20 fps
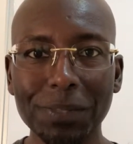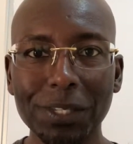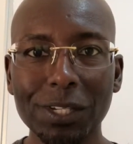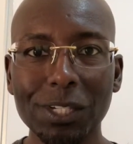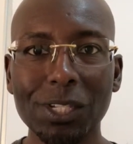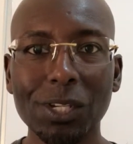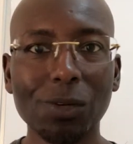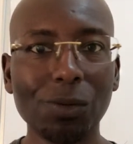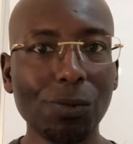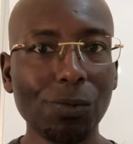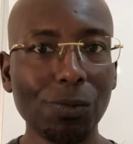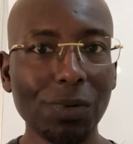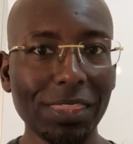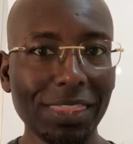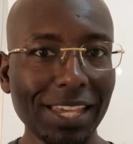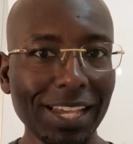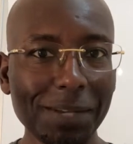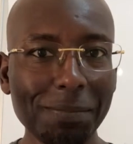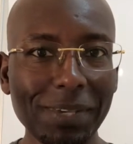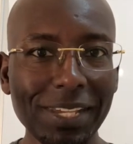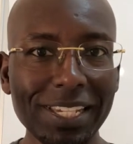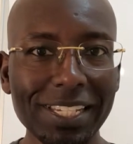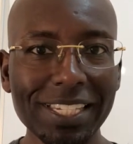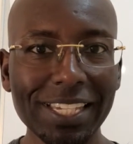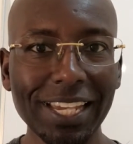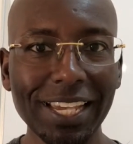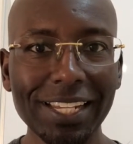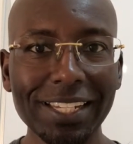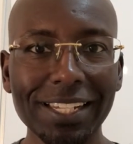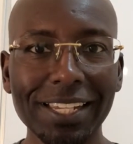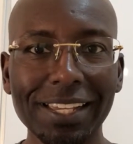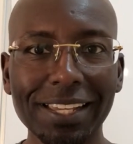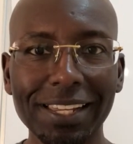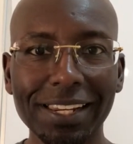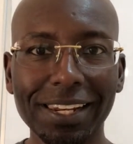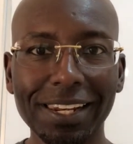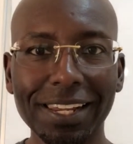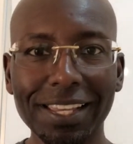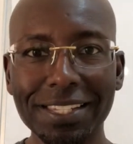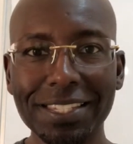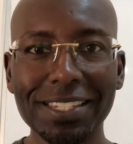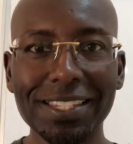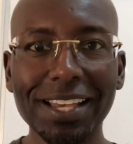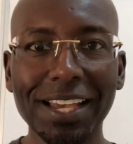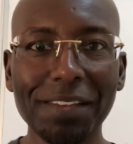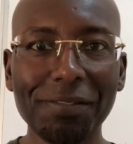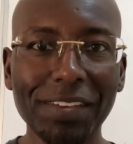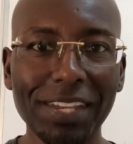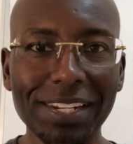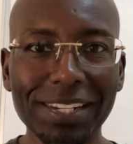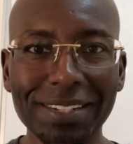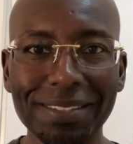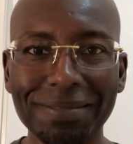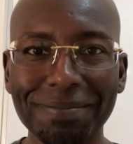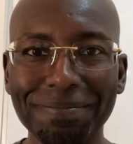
So with that being said, let's dive in.